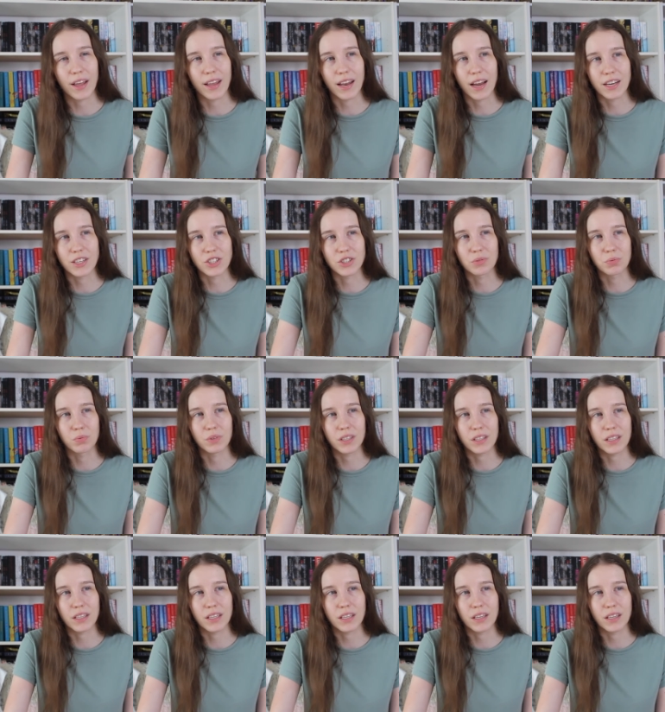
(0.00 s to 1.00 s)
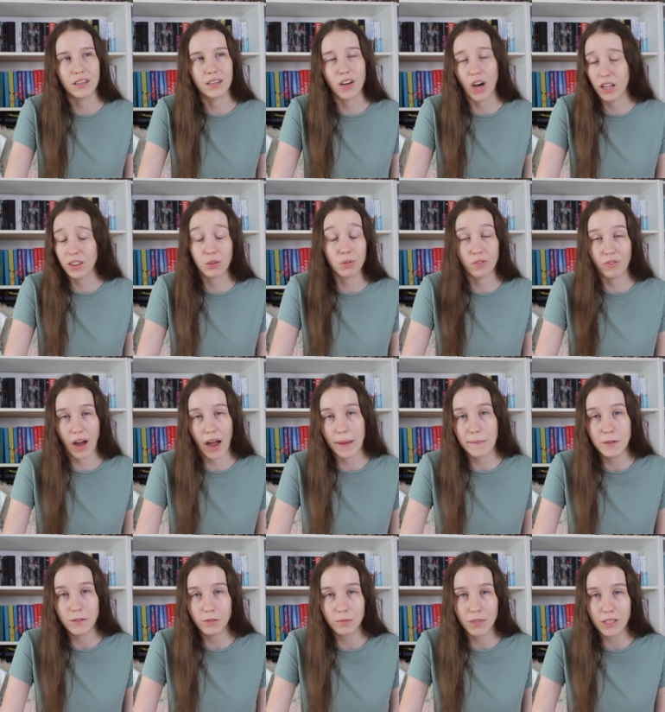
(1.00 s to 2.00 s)
and I just really got those
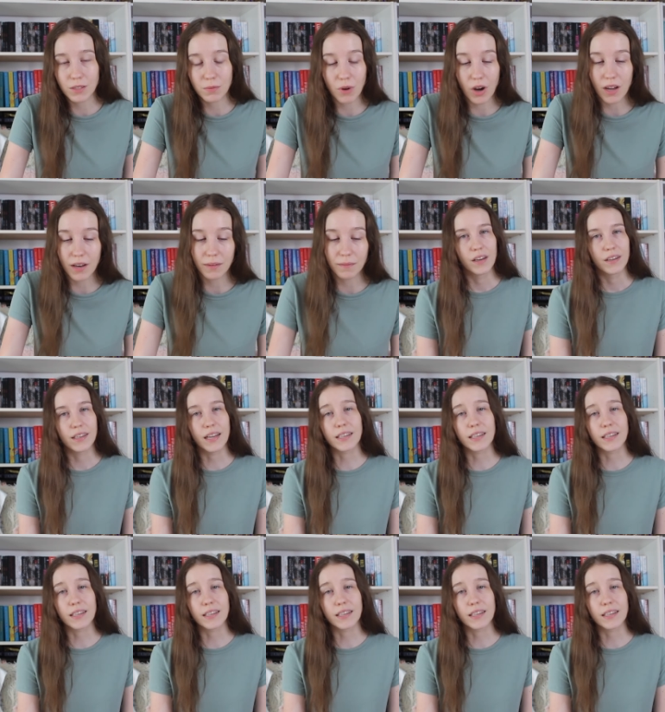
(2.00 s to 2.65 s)
vibes from this one.